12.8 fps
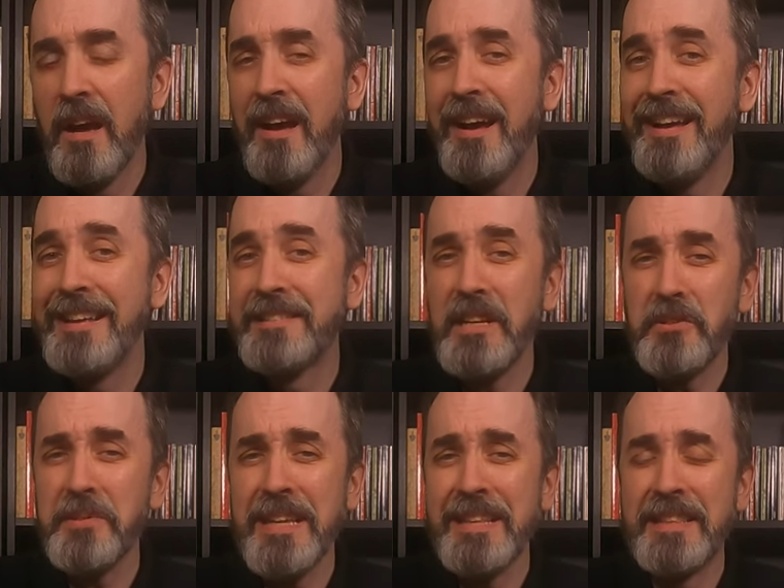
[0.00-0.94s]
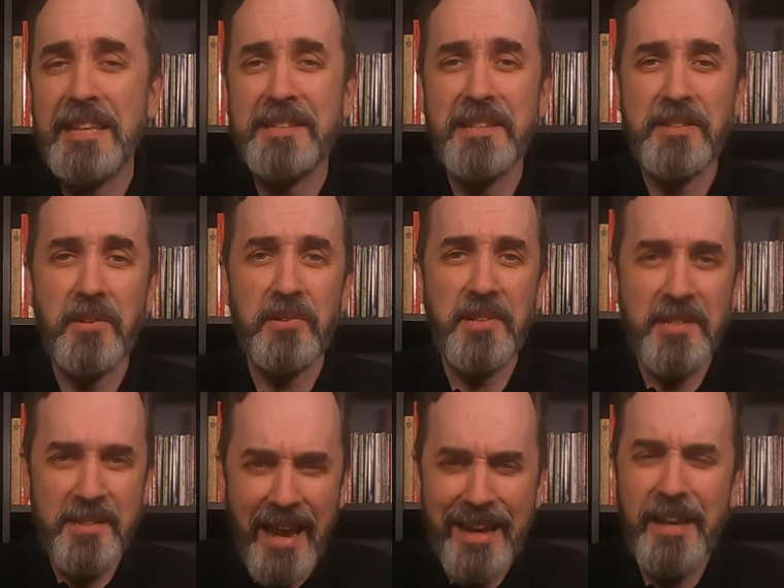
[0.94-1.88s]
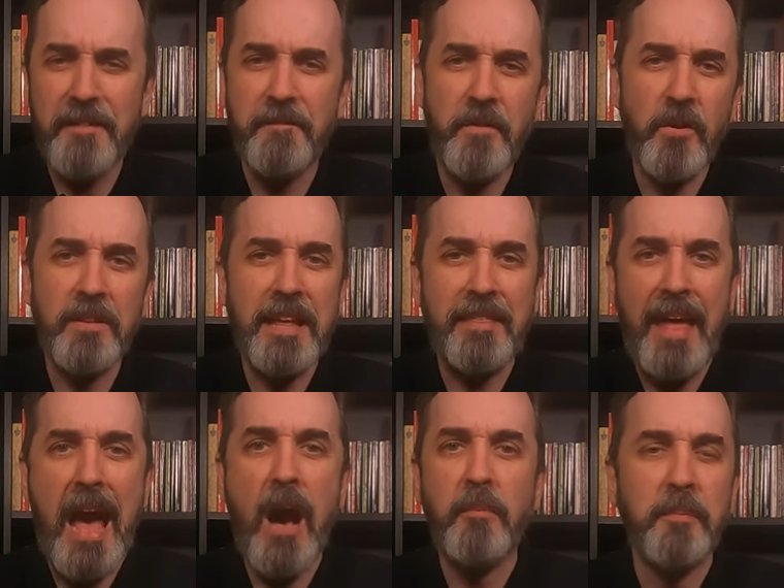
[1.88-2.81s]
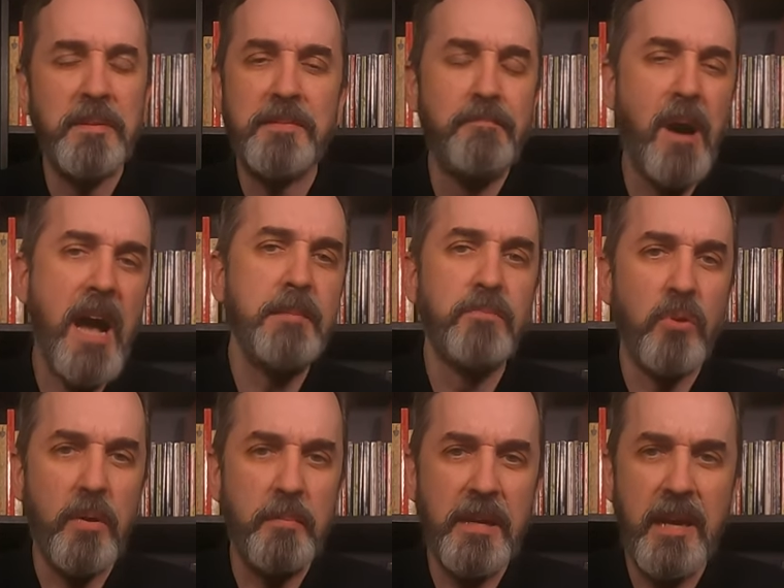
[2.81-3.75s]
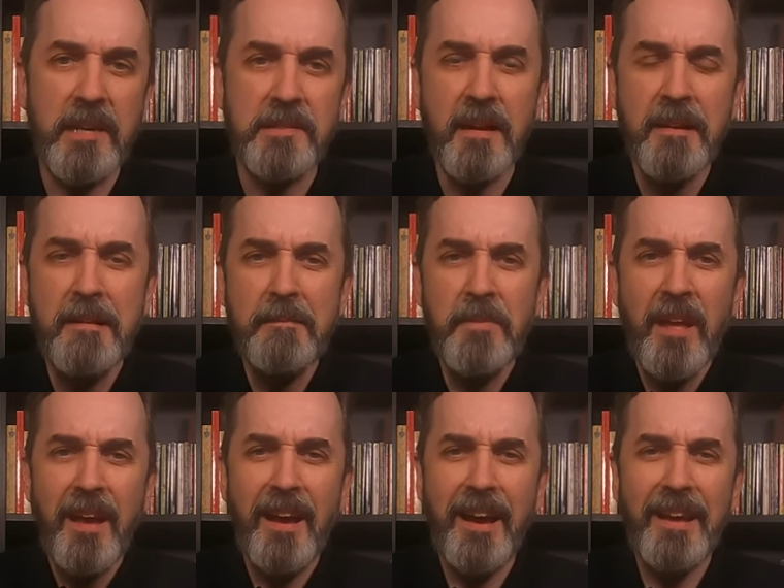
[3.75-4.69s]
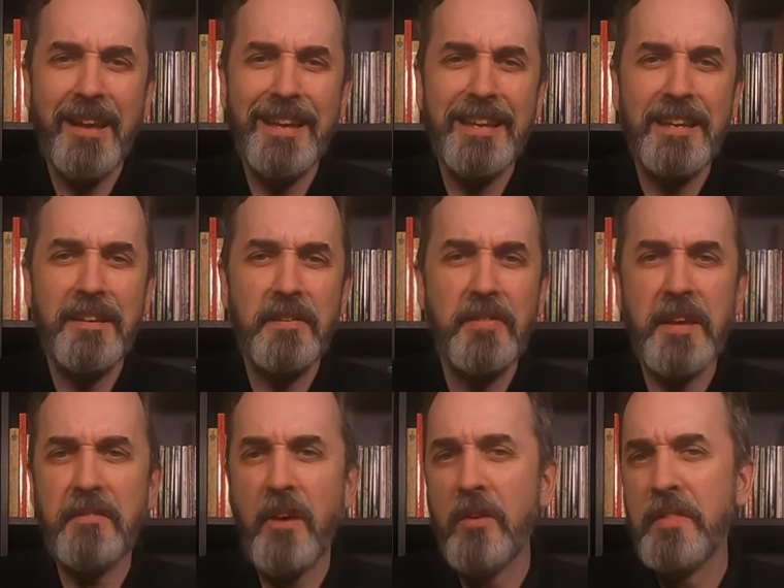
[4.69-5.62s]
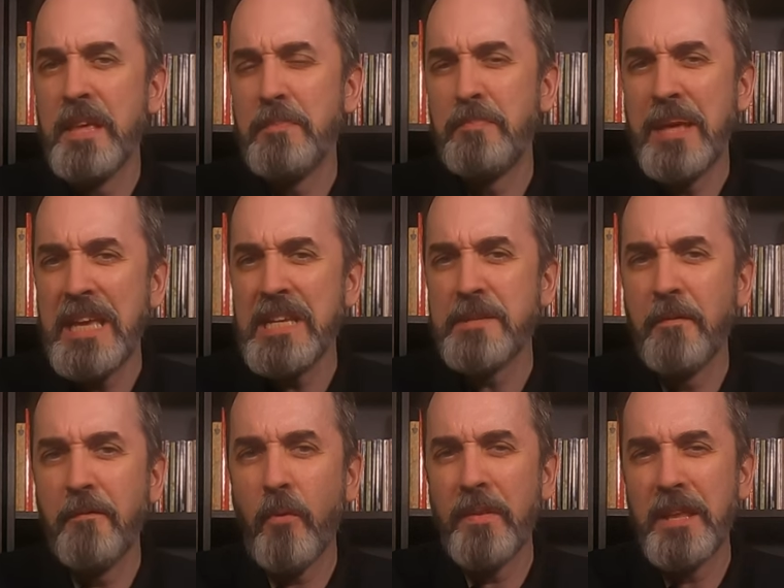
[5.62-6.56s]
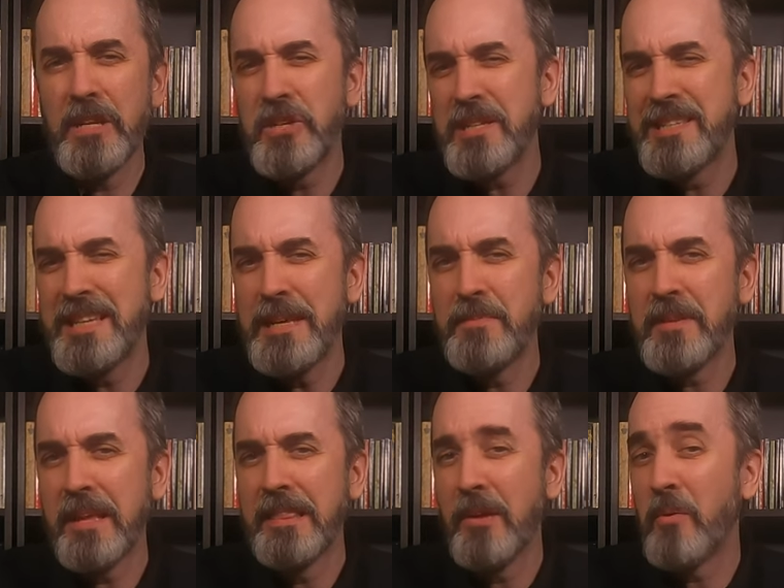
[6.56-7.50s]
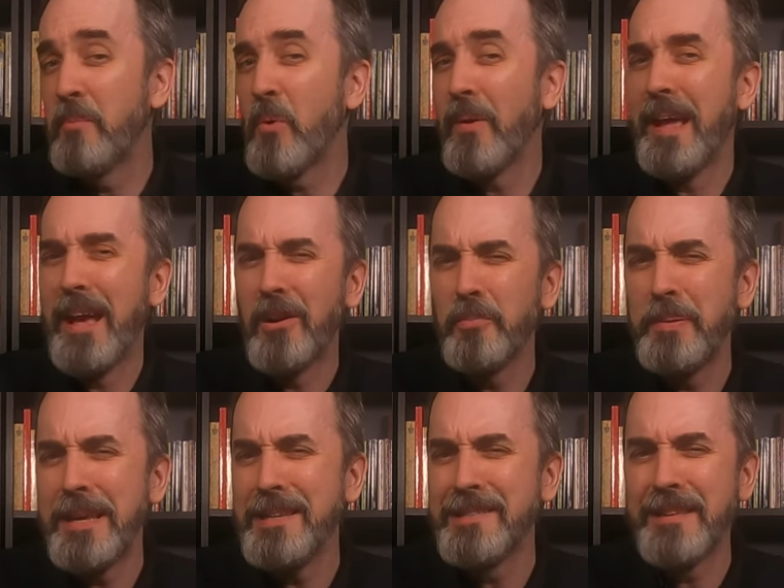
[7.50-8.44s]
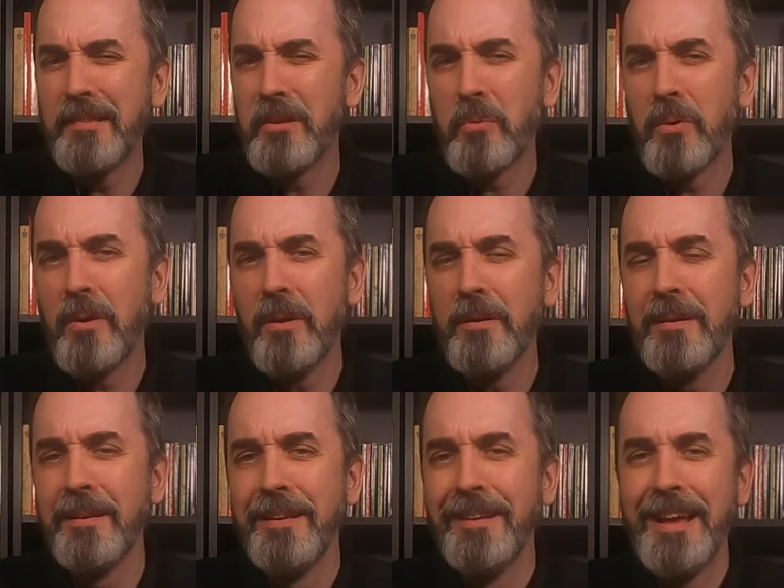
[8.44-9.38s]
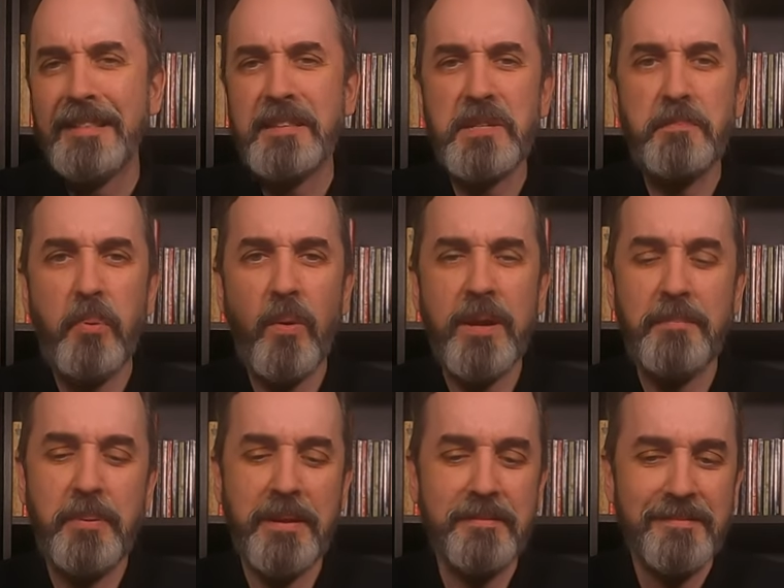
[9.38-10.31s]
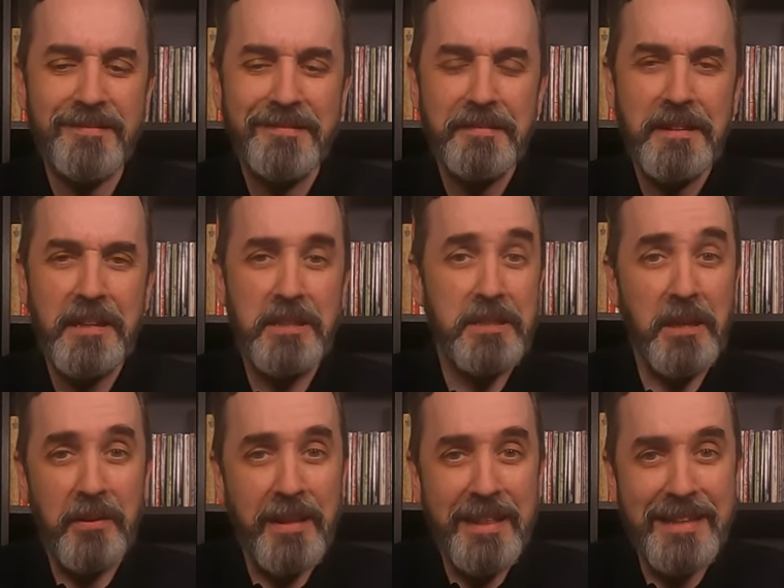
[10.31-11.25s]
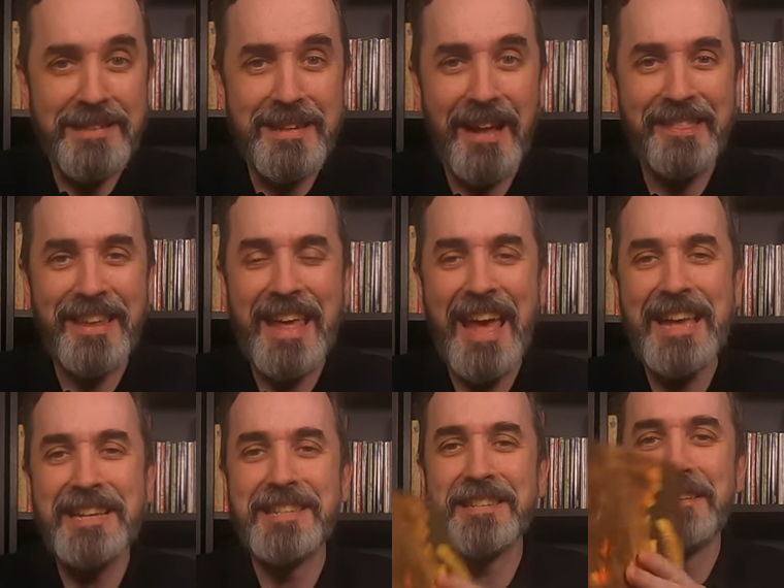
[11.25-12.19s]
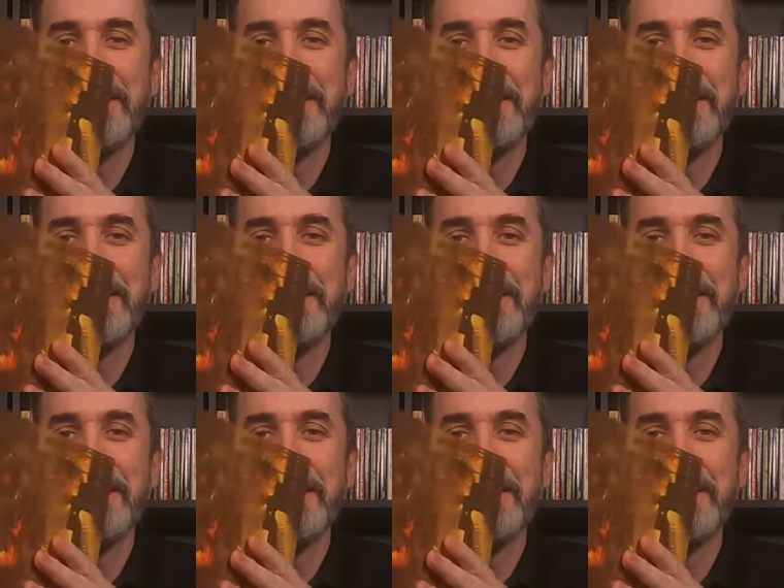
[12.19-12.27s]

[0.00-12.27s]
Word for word: Uh, it's interesting that this is their second full-length album. It's mind-blowing because uh, you think of all the EPs before that, it just seems like there were more LPs than there were at this point, but clearly that's not the case